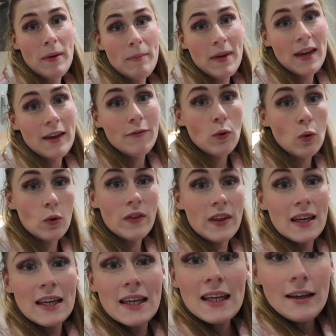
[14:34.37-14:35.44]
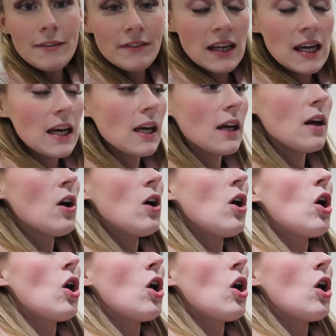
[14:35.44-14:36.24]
be me for the evening.